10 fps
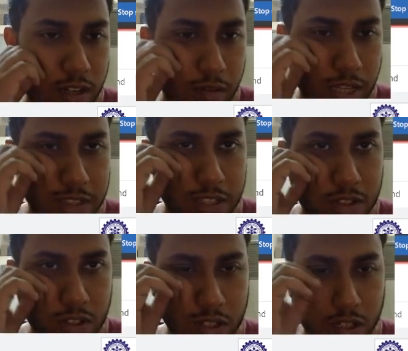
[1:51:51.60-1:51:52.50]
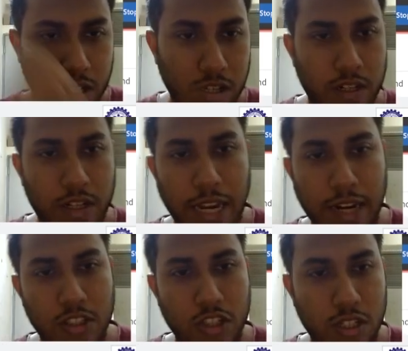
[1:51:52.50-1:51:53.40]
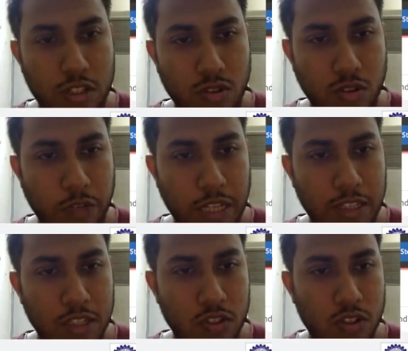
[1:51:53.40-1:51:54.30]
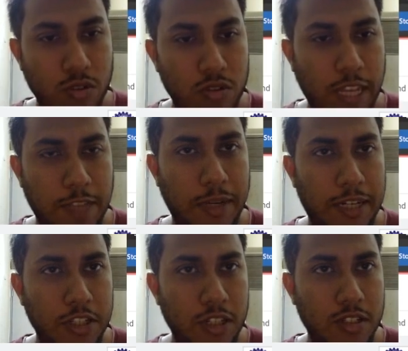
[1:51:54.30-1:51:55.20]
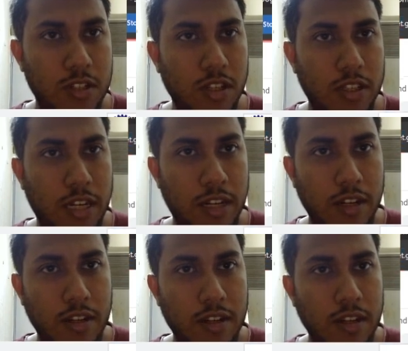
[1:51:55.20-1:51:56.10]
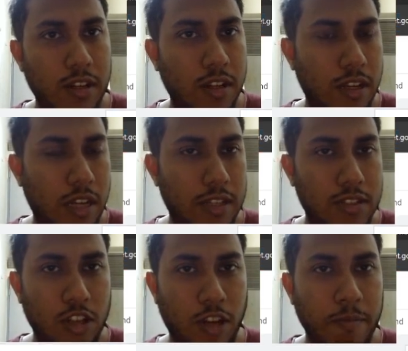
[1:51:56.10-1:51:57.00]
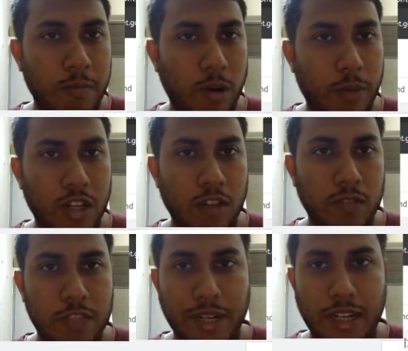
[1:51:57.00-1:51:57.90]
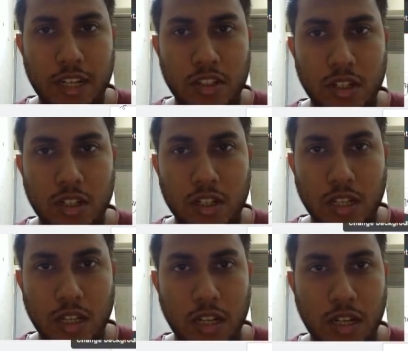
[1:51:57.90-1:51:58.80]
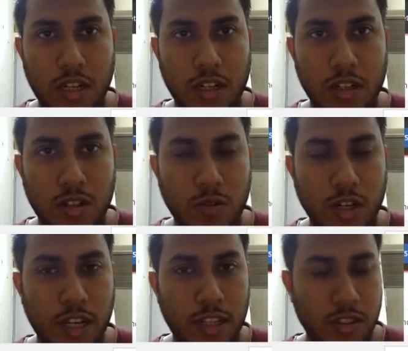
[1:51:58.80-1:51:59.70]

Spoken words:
we can just rearrange it. So we can just use the expectations, the sum property of the expectation, and do it like